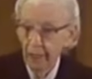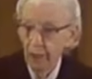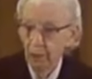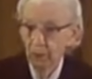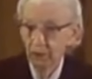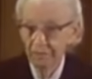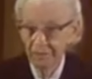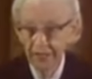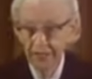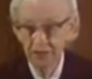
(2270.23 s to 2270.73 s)

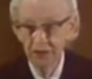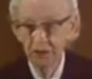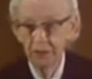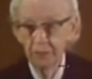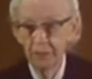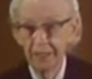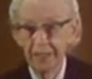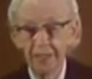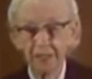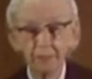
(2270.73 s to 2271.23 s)
Well, eventually
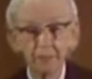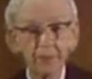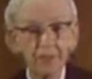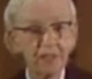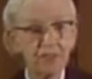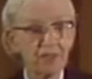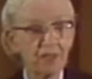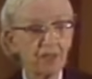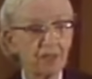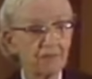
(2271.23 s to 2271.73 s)
we held a
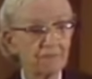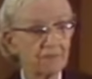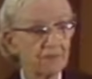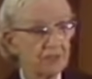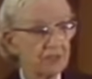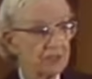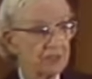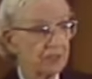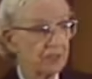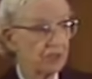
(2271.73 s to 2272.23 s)
peace
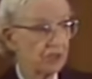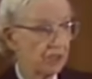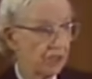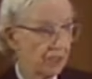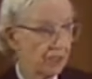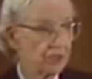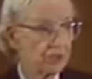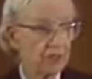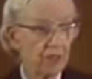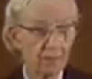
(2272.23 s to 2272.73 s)
conference and
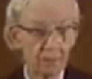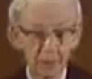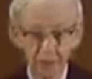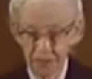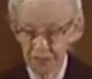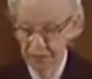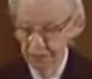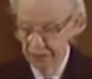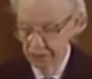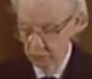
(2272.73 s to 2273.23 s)
exchanged our
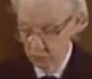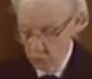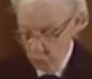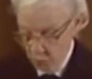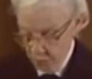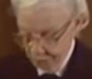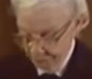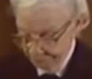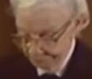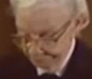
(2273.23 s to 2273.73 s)
prisoners of
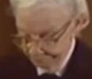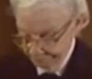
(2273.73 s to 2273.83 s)
war.